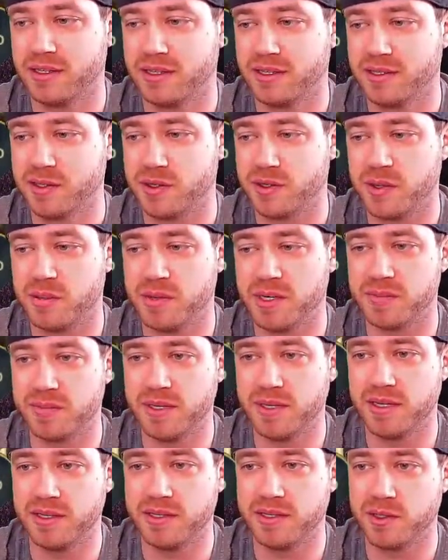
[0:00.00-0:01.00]
So he must
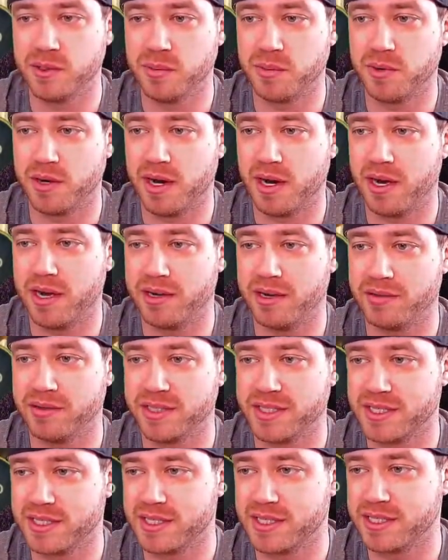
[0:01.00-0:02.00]
be super high
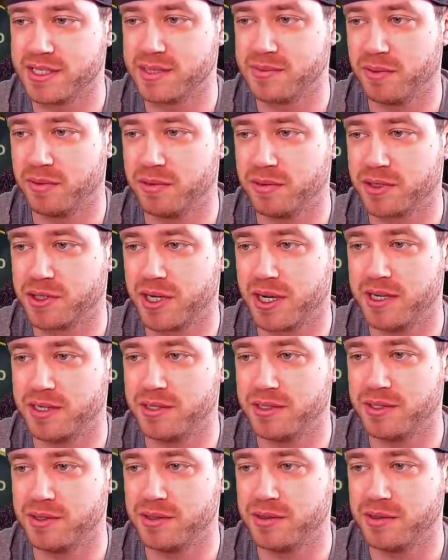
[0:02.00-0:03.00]
resistance, but we'll try to